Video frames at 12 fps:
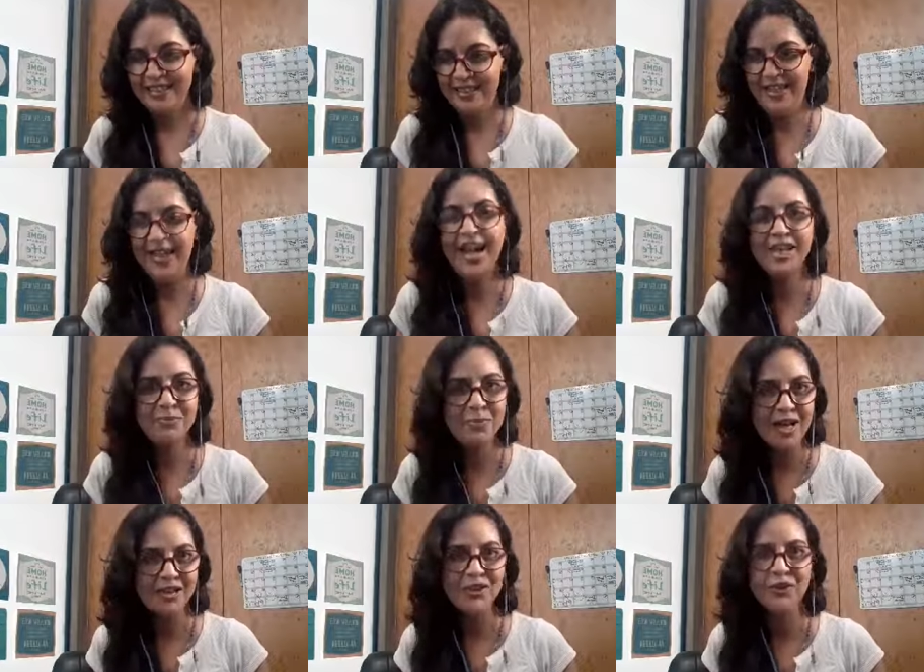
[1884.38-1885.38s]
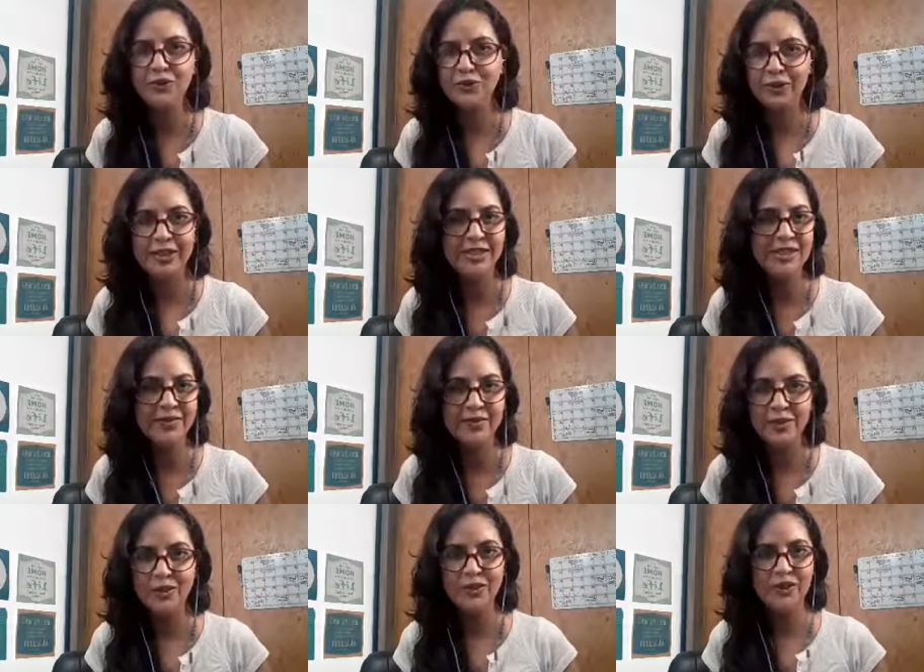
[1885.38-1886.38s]
he has passed through really
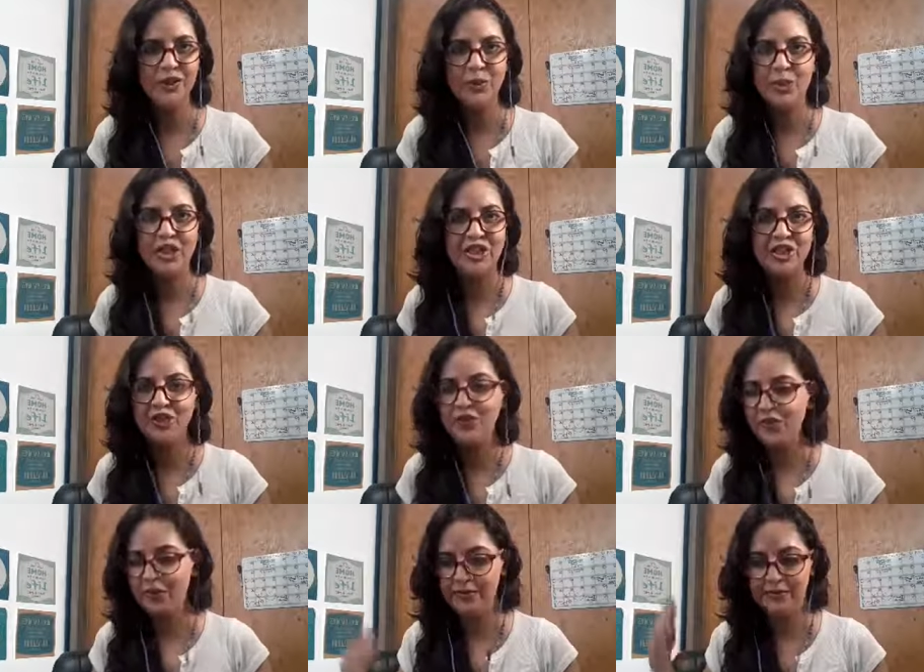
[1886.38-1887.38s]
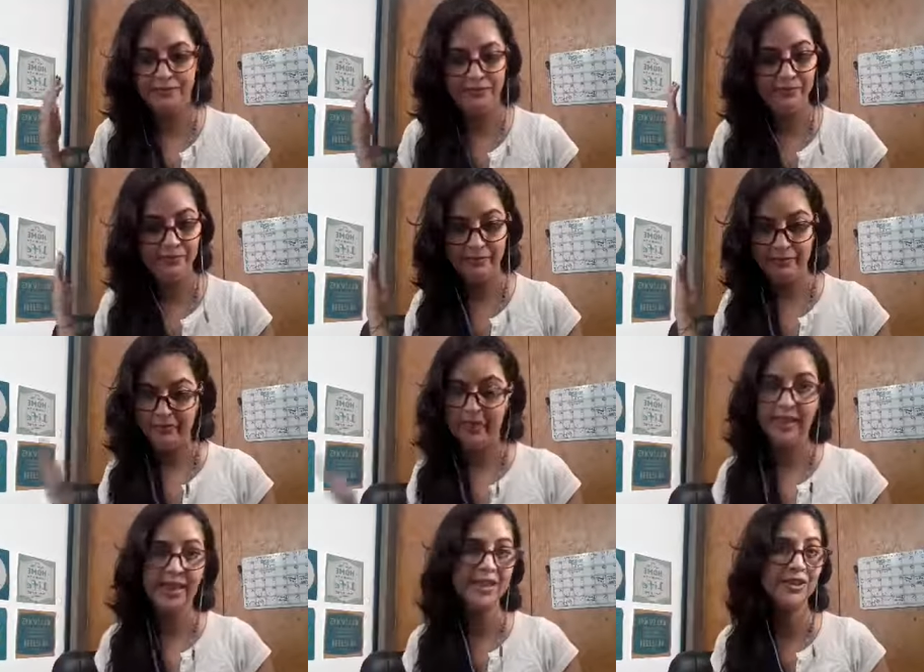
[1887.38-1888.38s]
difficult situations from the
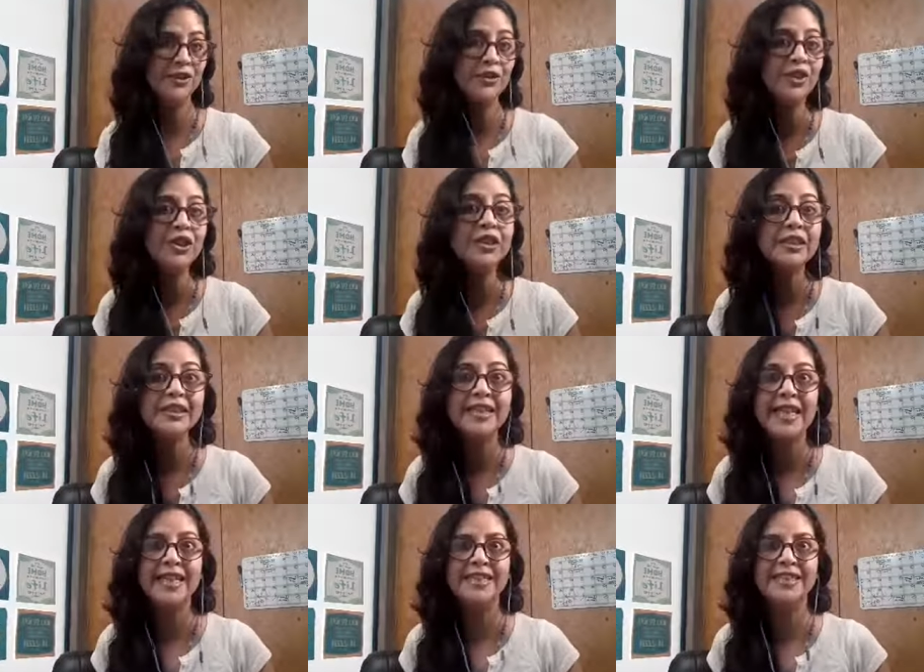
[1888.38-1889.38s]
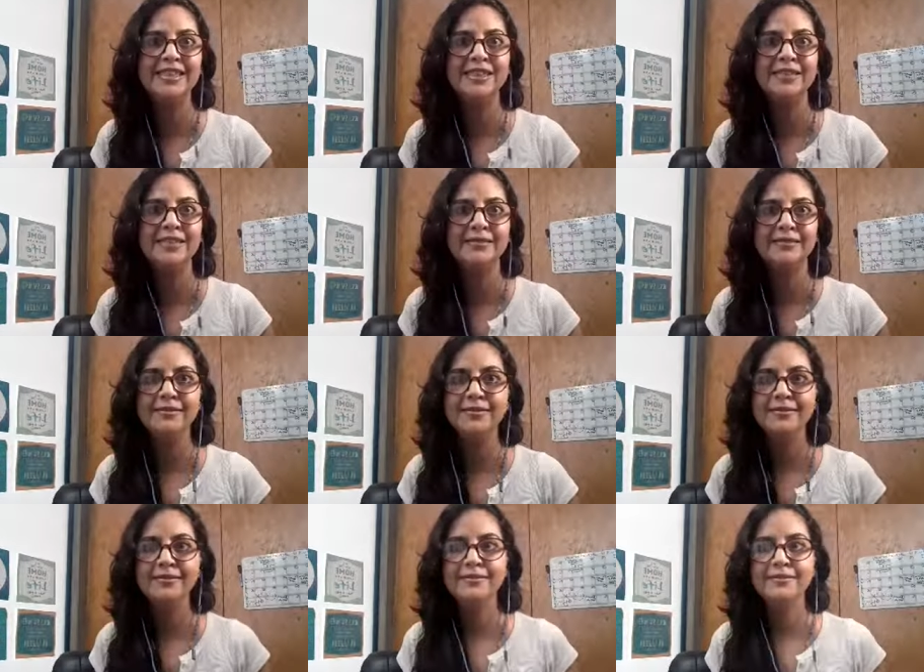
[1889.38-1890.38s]
last two years and
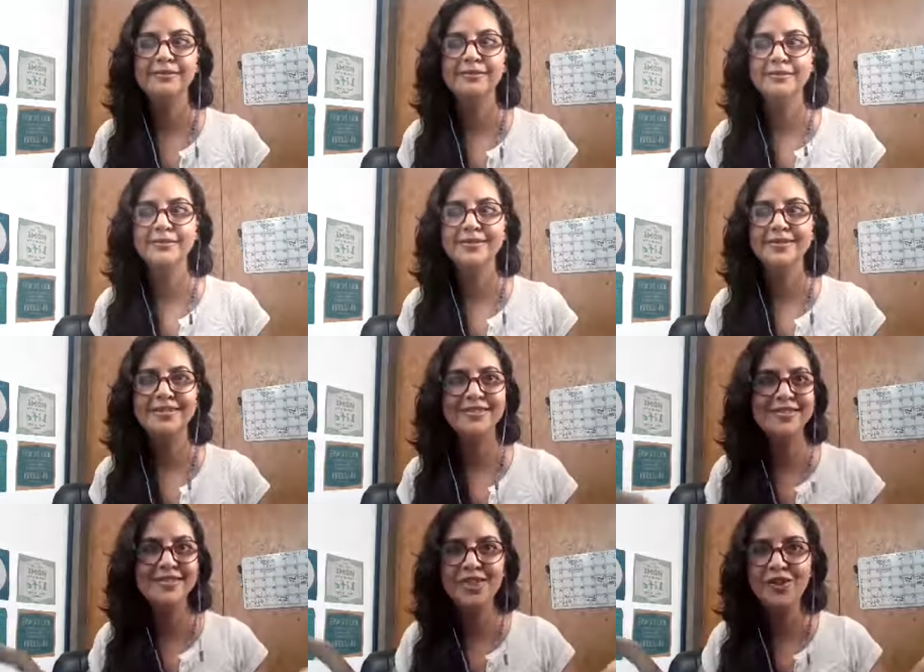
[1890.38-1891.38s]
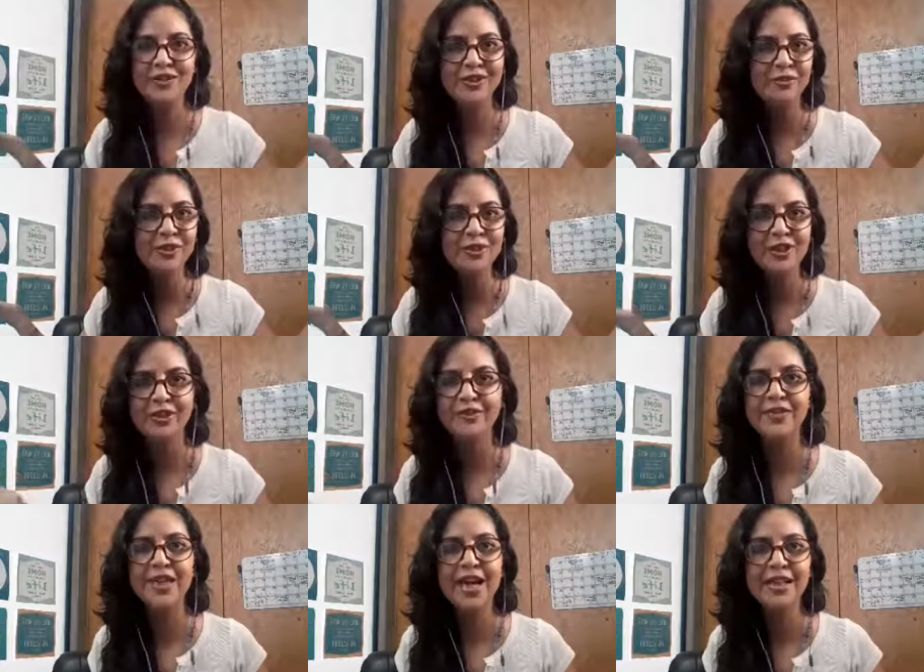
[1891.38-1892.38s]
the only result
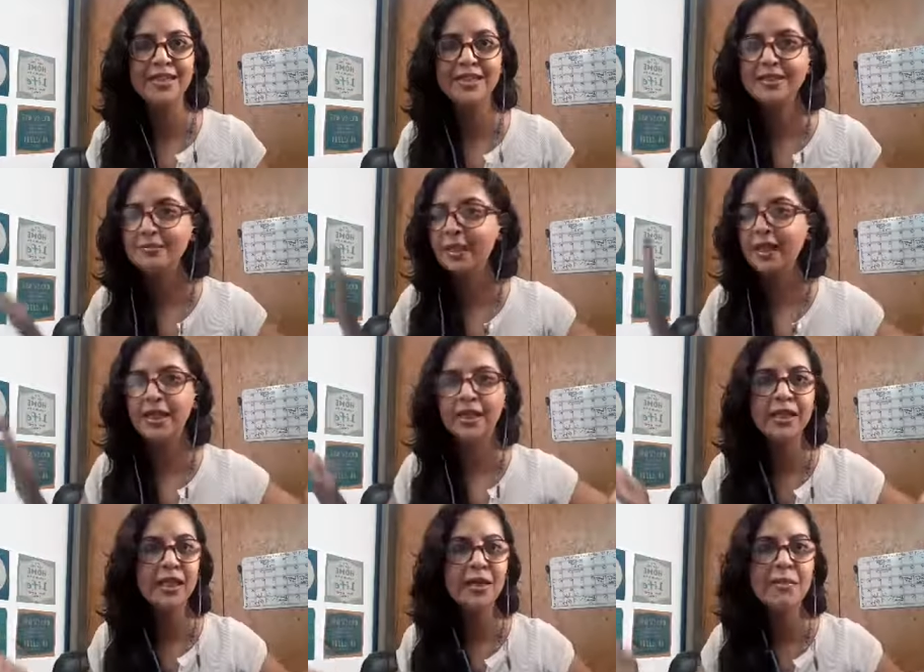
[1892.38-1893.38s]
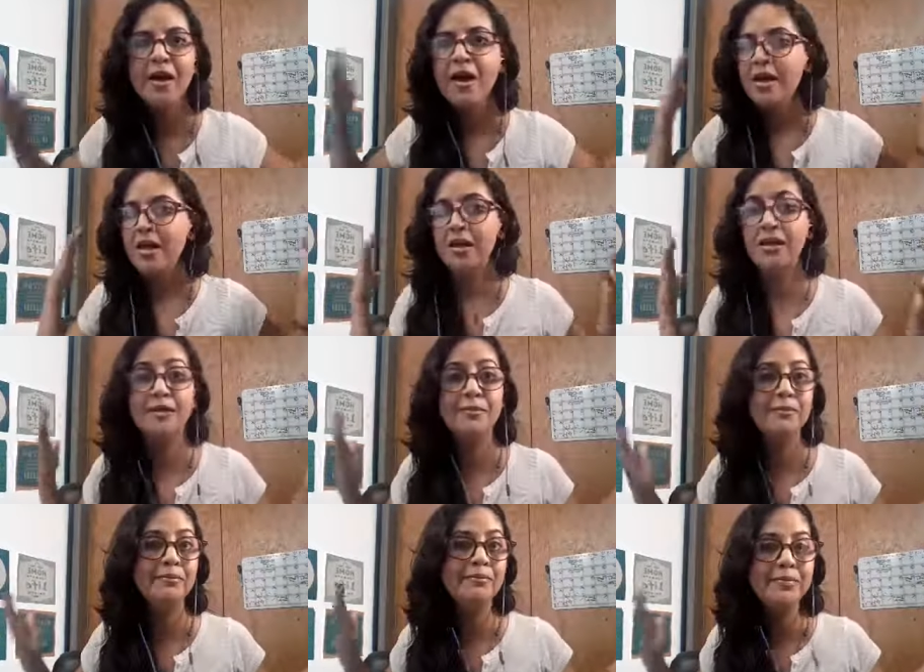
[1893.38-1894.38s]
of that is making him an
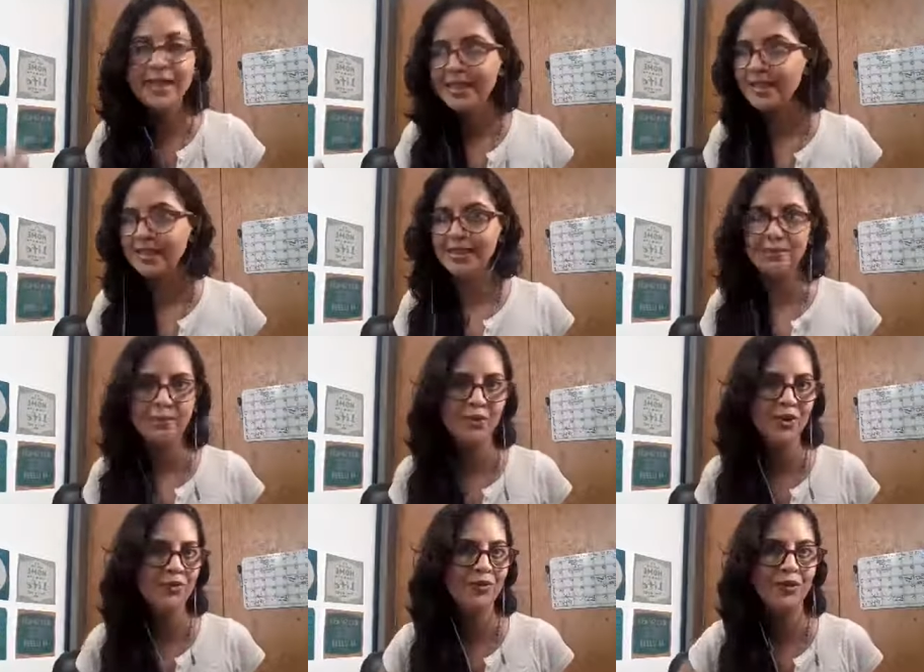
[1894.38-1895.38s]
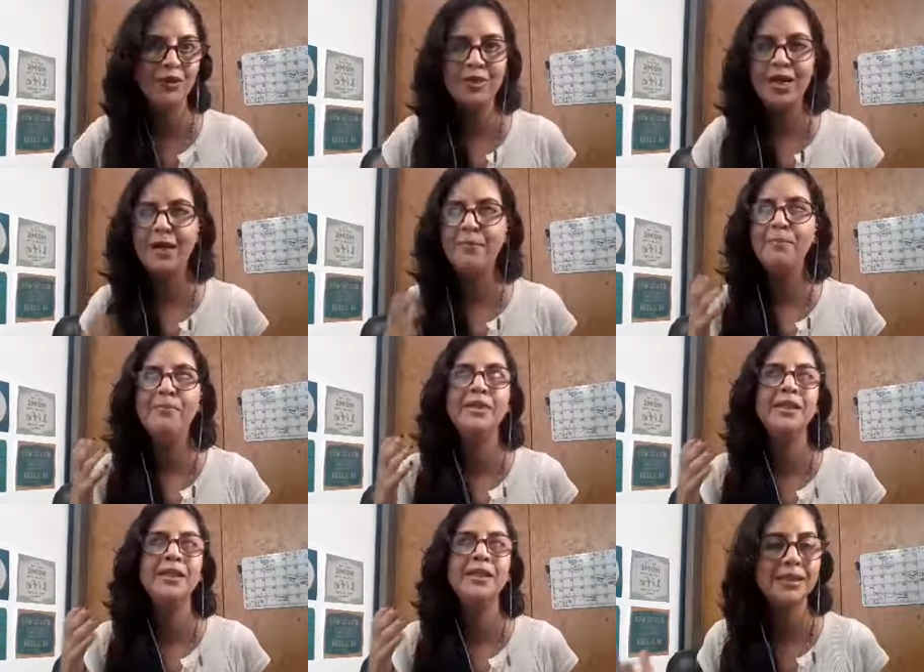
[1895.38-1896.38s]
amazing beautiful
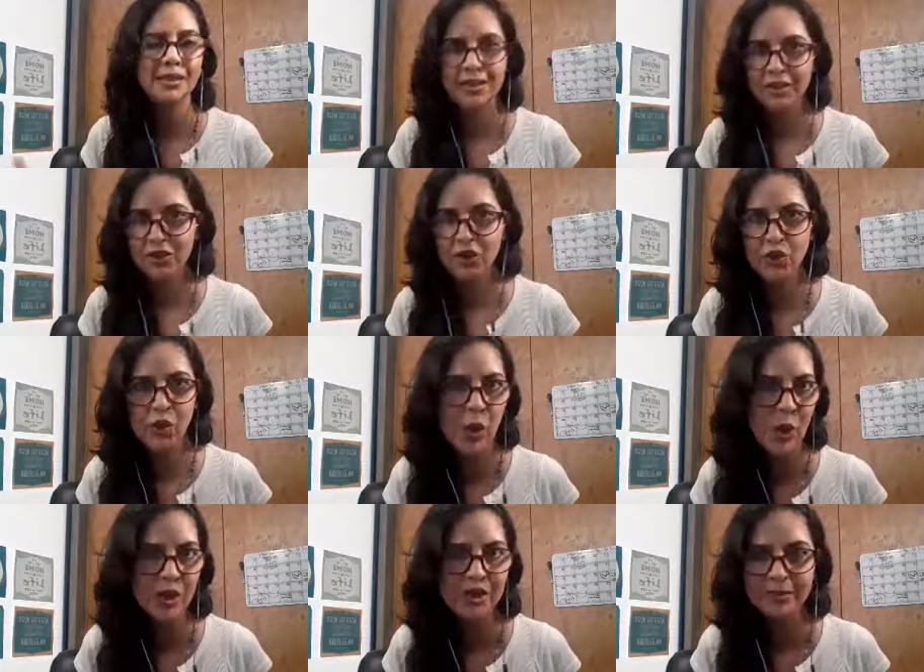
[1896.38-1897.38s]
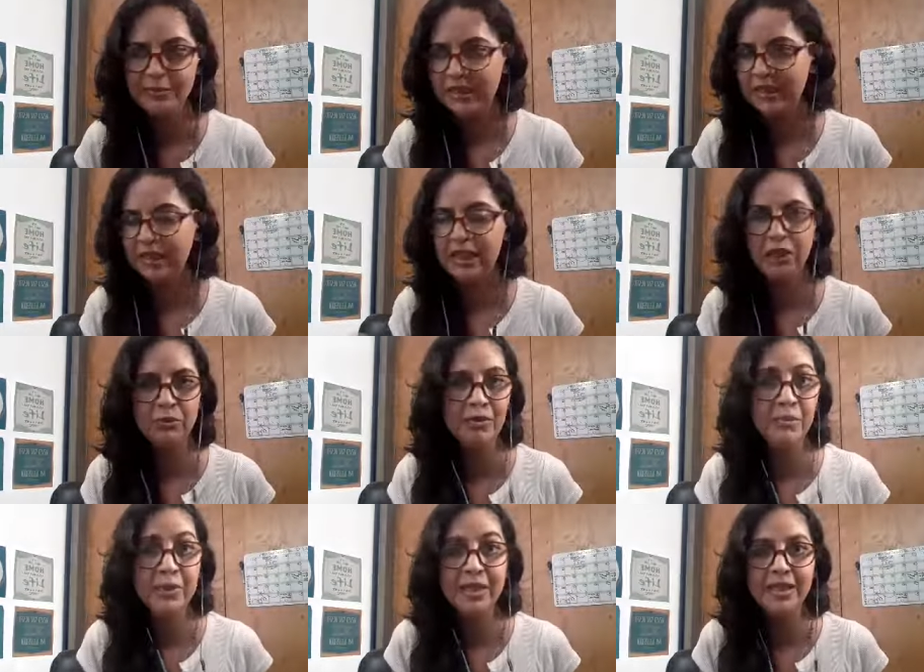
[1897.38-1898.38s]
amazing soul an amazing
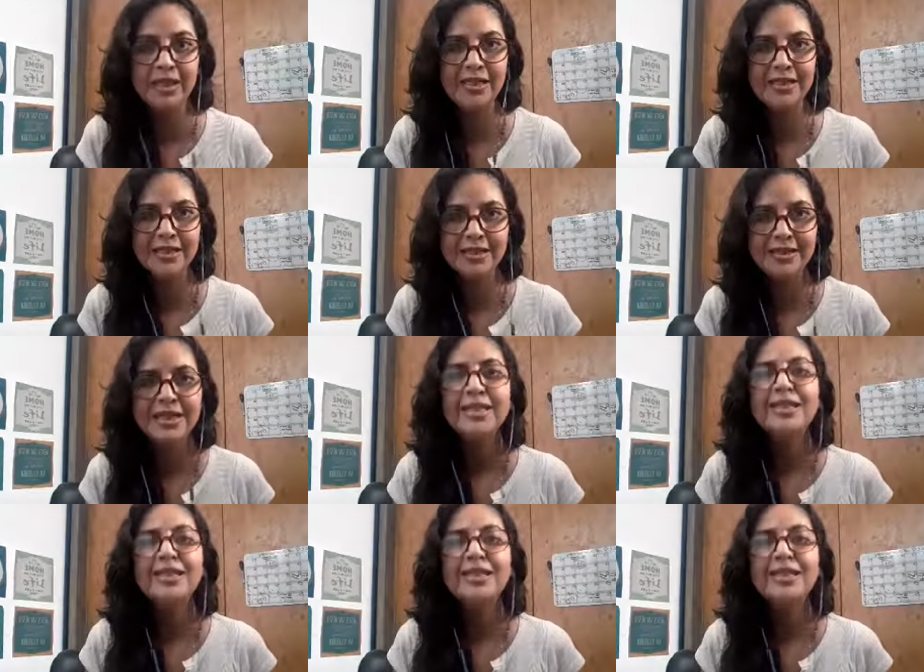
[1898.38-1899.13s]
human being and he's